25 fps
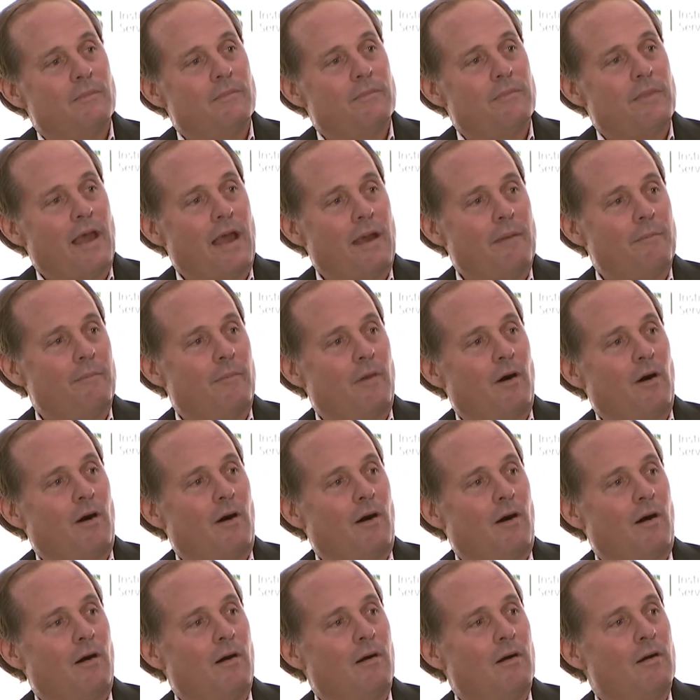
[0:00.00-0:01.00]
that
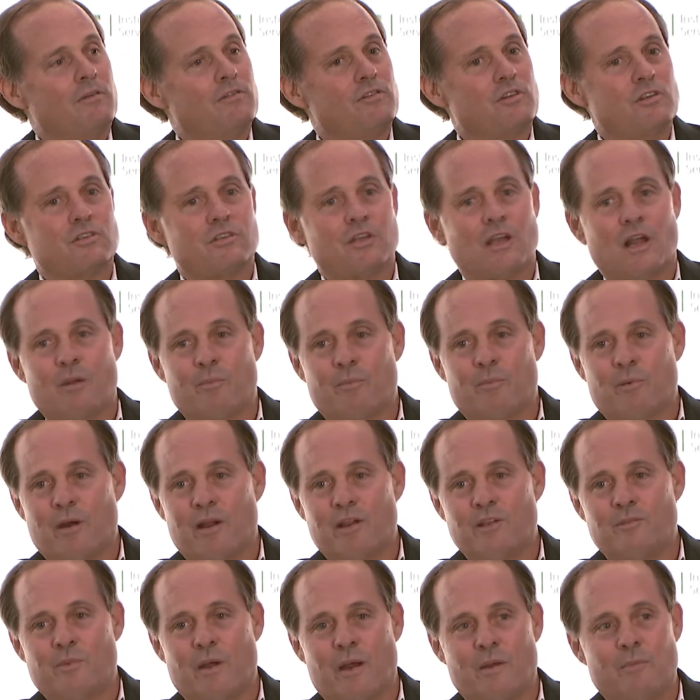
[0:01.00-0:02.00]
mall just got
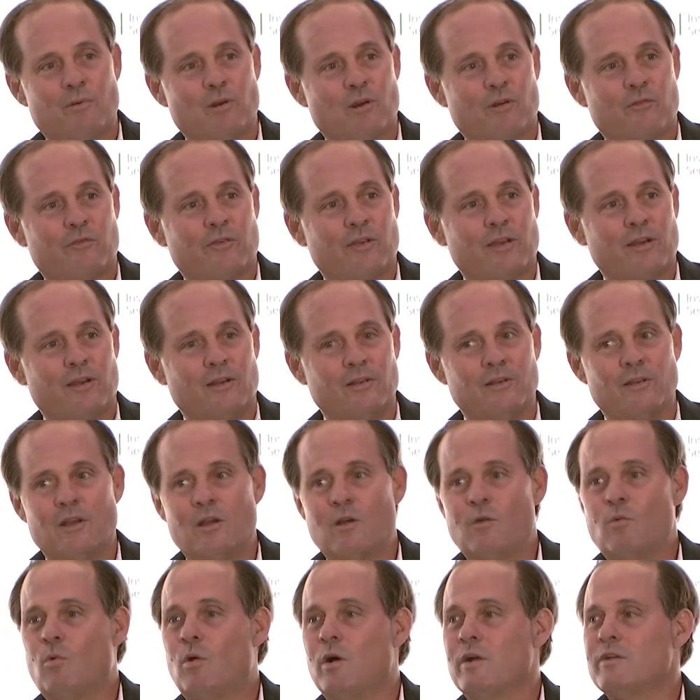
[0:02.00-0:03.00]
appraised by Brookfield,
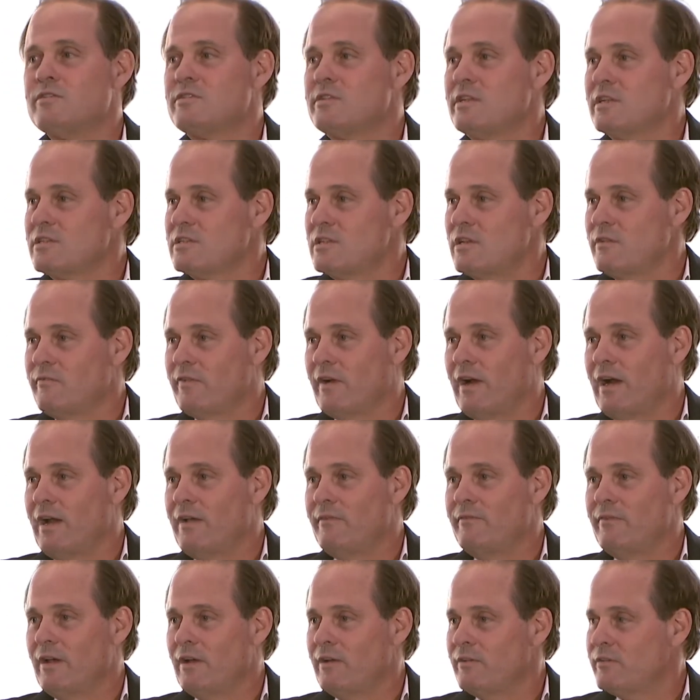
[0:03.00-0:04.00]
165
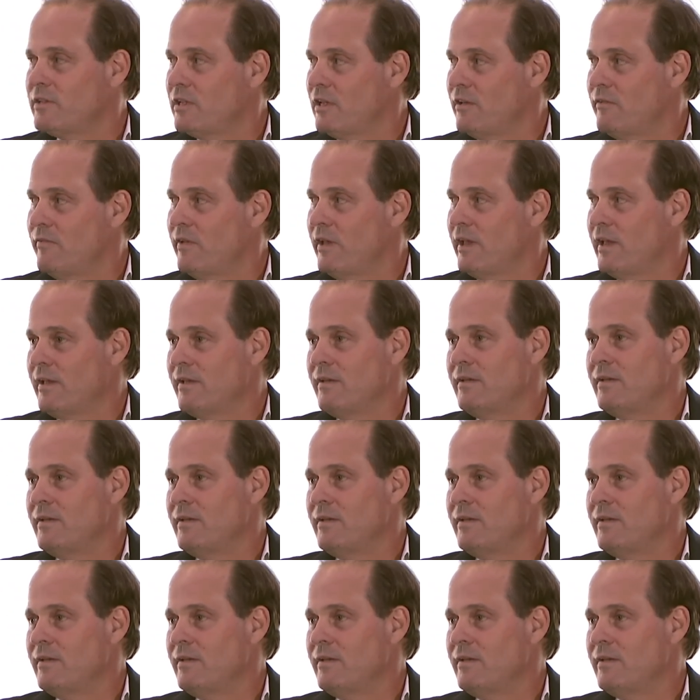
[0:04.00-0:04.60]
LTV